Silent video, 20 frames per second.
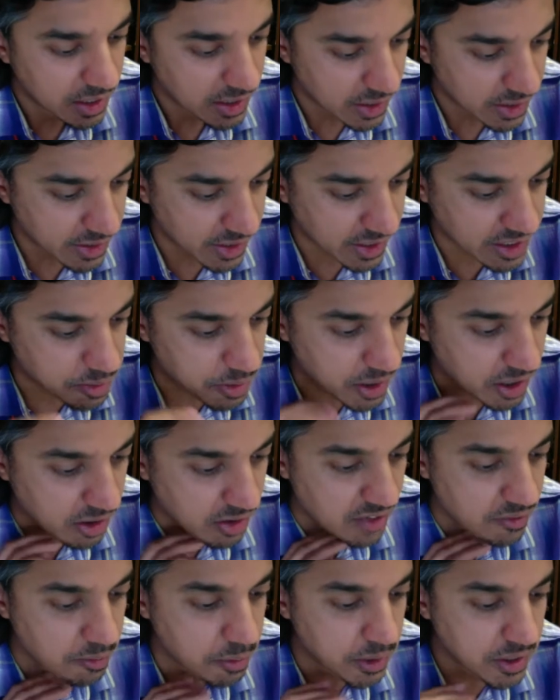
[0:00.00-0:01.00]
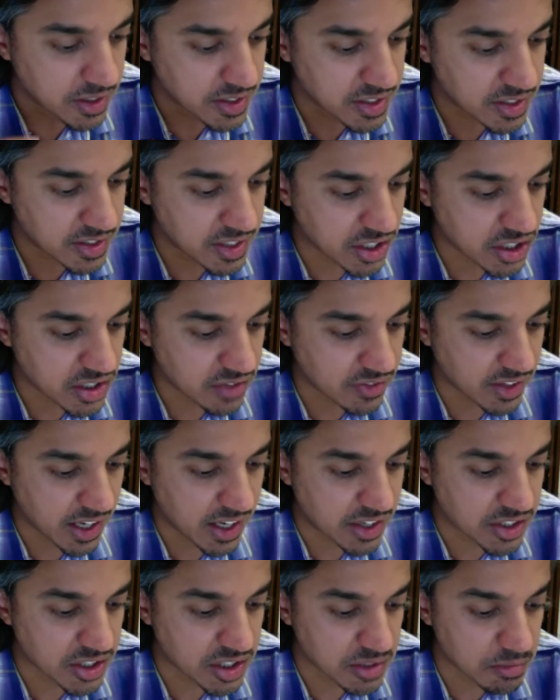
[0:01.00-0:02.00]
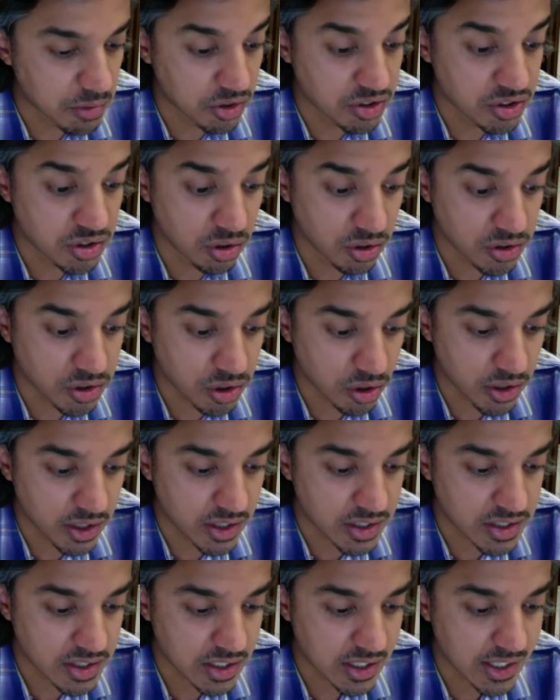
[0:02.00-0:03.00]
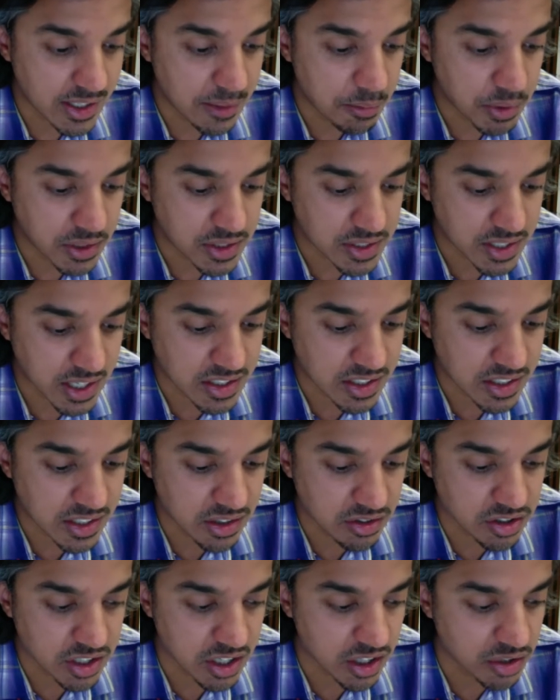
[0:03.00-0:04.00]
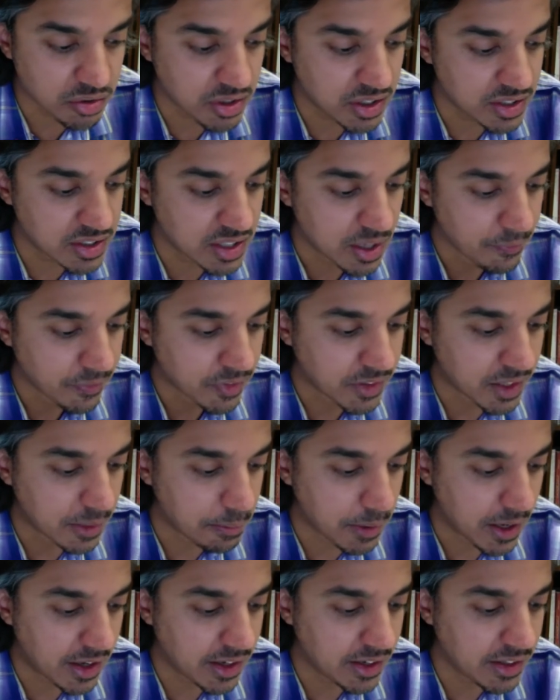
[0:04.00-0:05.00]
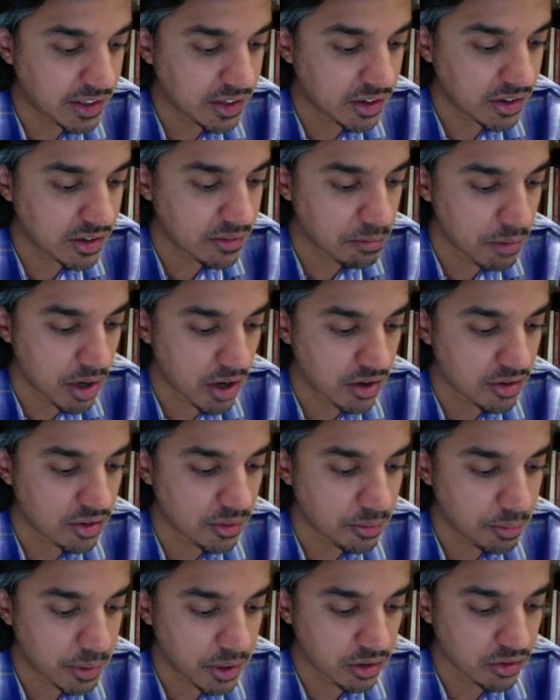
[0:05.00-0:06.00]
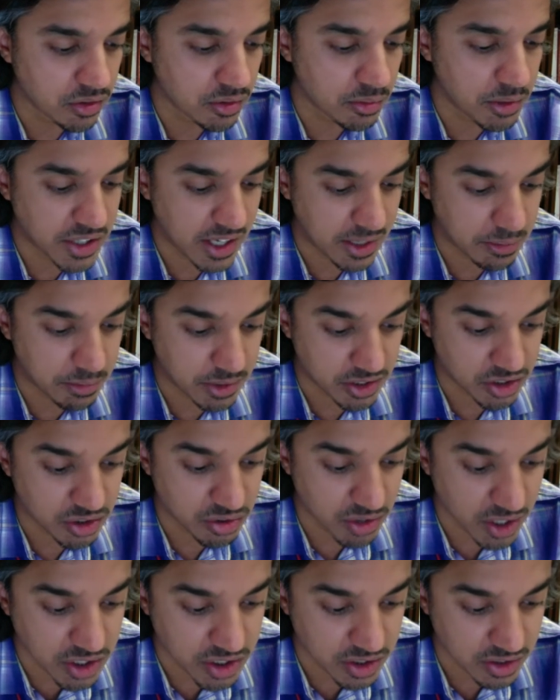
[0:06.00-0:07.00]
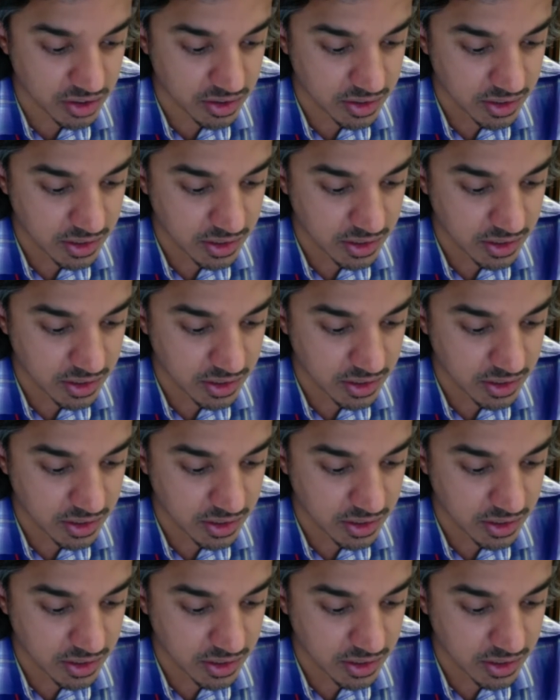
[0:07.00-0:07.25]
Next paragraph. Politicization of the Hajj is most notorious in precisely those countries that pioneered modern pilgrimage administration.